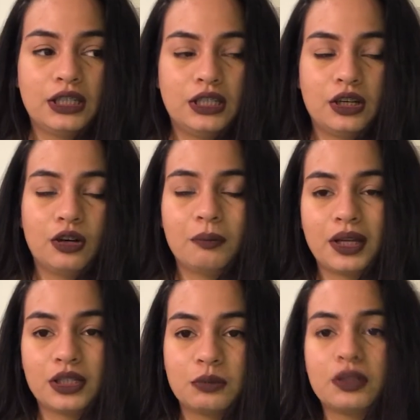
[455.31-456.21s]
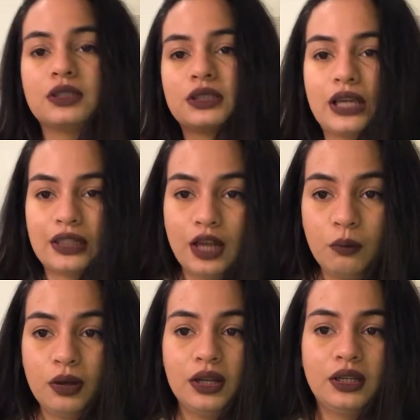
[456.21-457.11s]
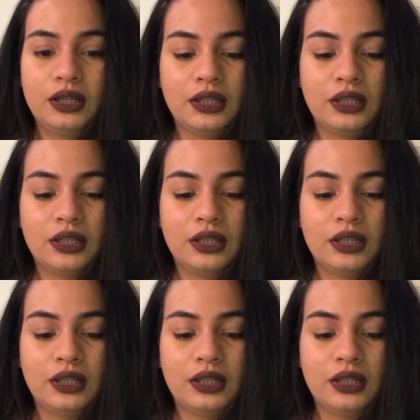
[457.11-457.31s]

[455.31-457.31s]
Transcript: you know, might as well just get that one,